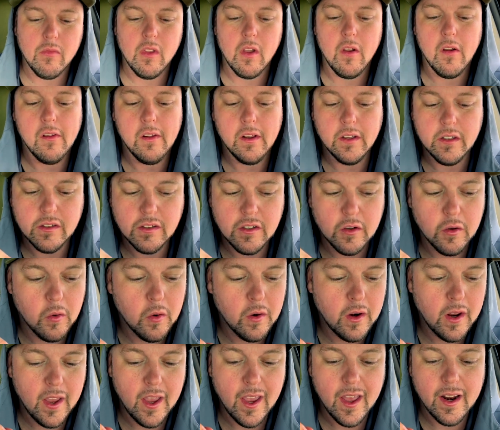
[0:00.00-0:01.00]
let's go
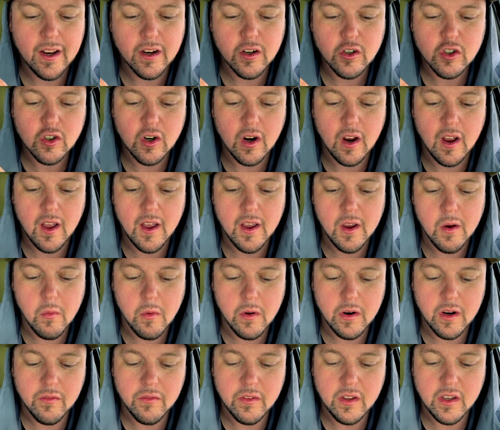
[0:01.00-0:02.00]
ahead and try
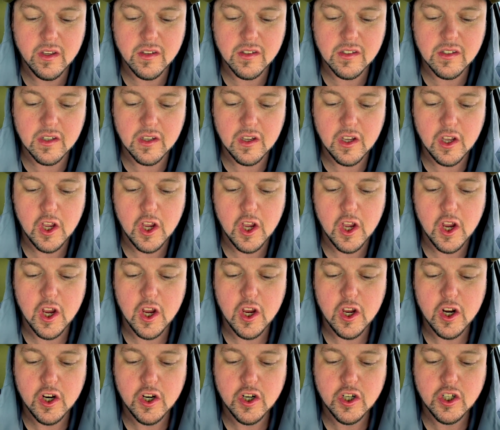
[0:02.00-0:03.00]
one of these
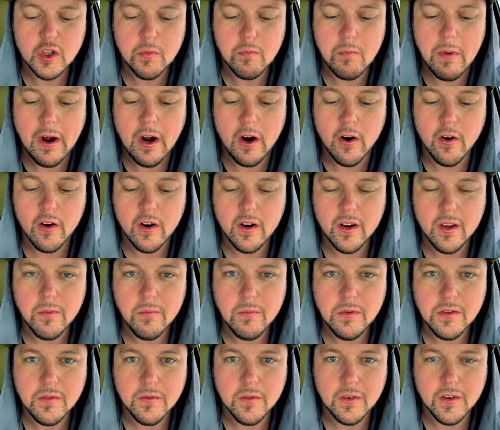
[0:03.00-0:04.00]
spare
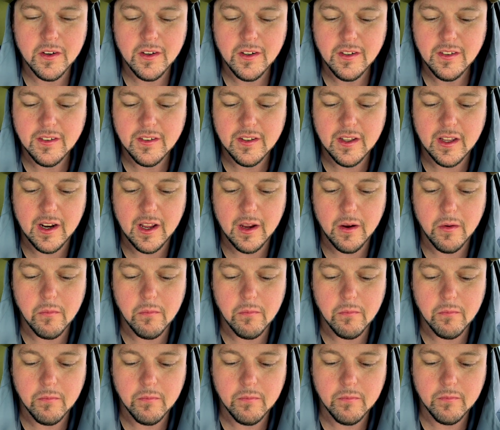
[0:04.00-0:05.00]
ribs first that
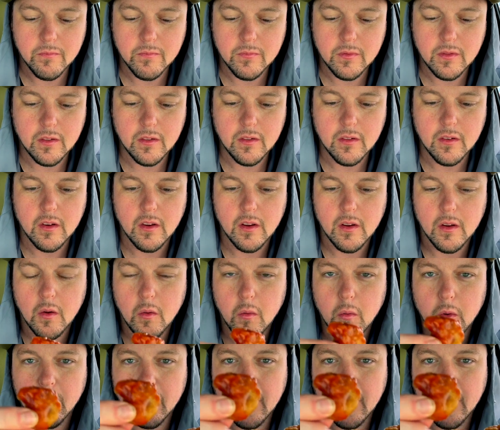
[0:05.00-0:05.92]
I was